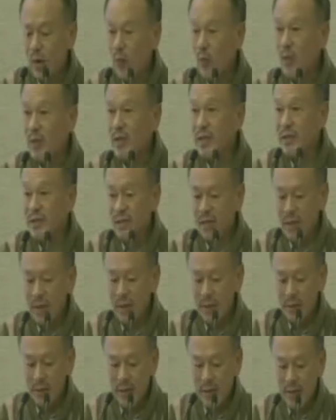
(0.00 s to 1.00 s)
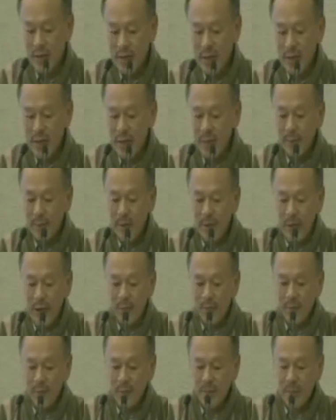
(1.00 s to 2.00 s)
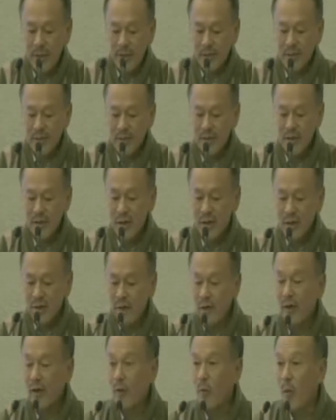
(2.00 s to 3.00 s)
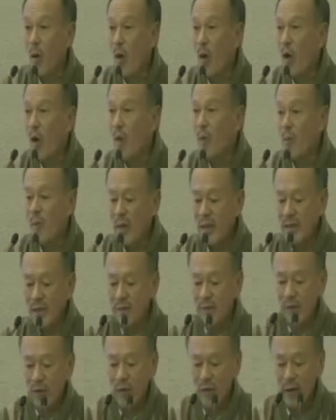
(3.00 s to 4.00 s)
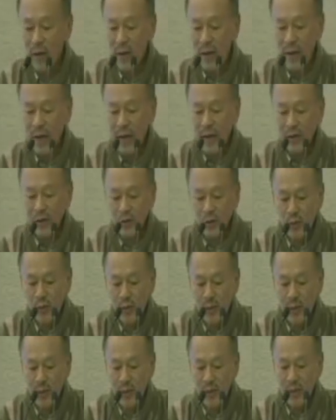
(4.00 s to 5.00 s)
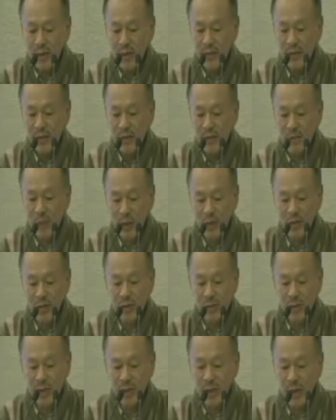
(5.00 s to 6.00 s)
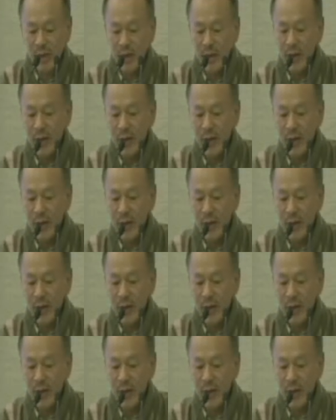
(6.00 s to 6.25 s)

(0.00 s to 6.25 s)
which in turn can become the basis for a more meaningful and truly responsible